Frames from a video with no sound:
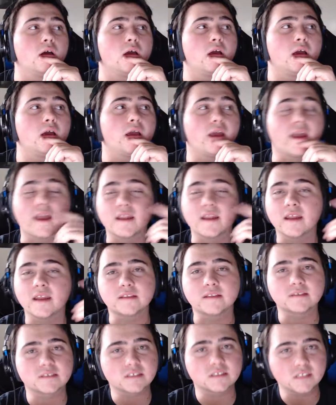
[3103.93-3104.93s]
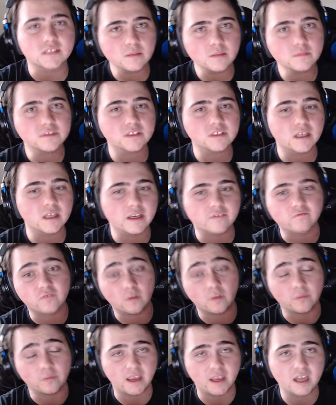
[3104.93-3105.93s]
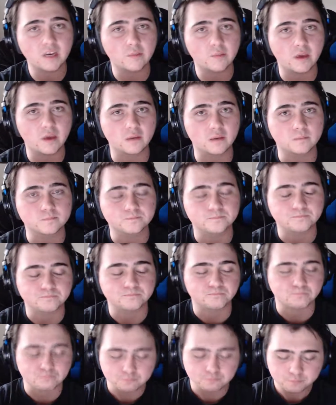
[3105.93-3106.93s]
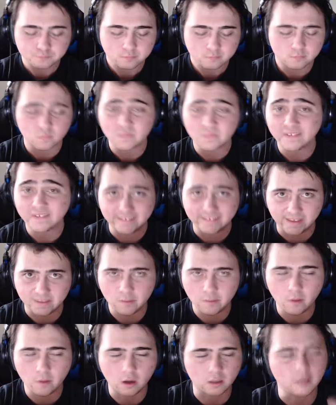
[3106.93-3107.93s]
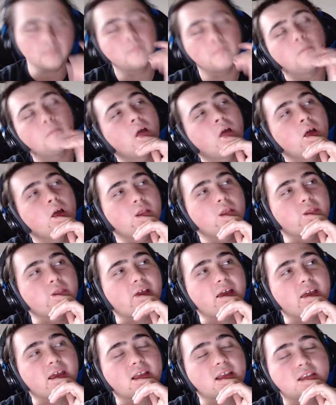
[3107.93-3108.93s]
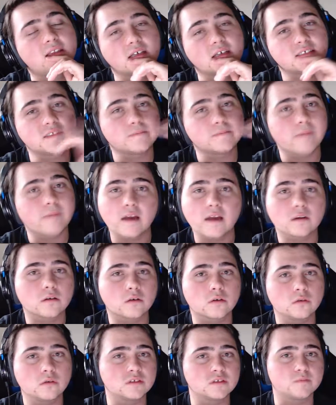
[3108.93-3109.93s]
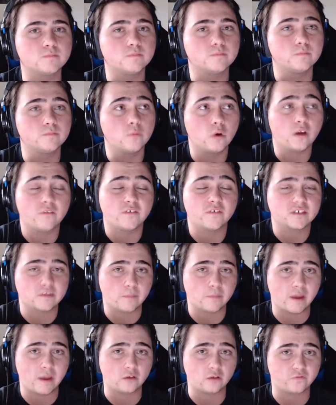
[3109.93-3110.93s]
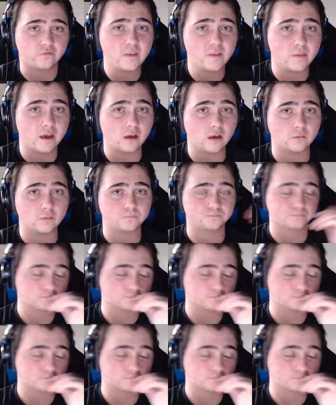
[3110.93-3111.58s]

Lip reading: And it seems like from the anime and the manga that it doesn't matter if it's a male or female.